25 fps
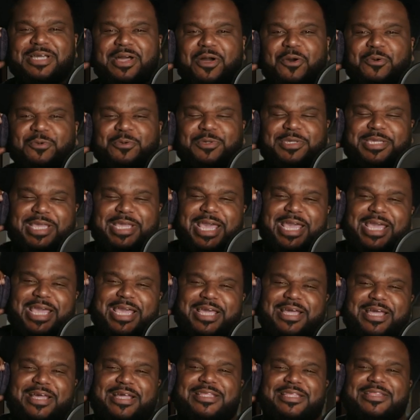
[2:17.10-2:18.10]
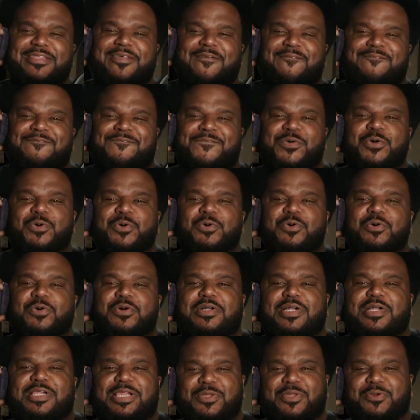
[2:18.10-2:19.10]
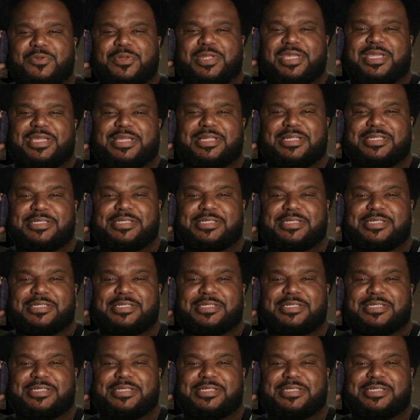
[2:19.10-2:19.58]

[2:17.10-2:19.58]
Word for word: Oh, yeah, the fool Clooney.